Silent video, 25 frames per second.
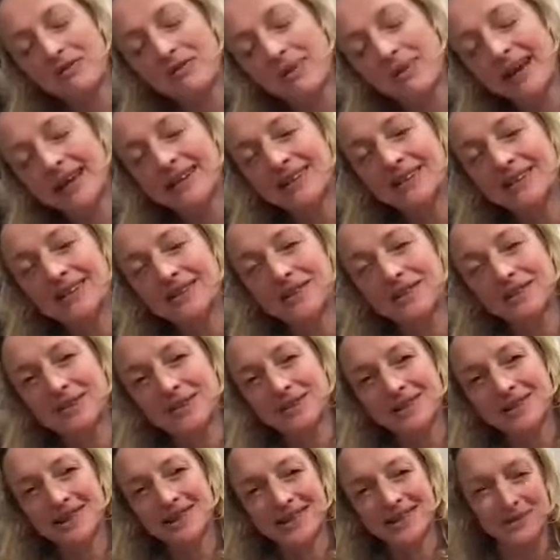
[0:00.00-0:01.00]
into a
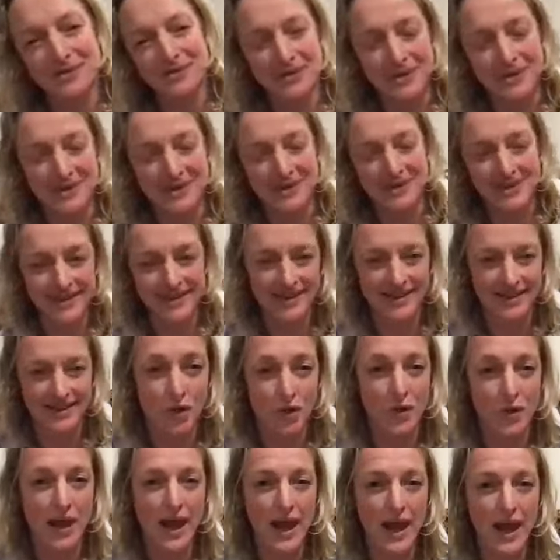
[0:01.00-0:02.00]
seated position? Your
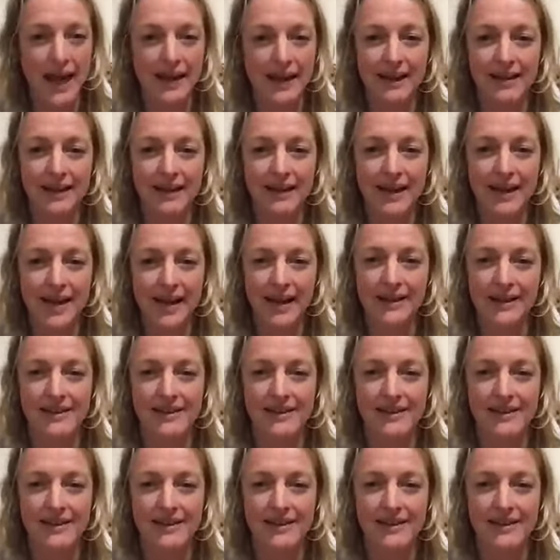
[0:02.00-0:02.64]
neck, head,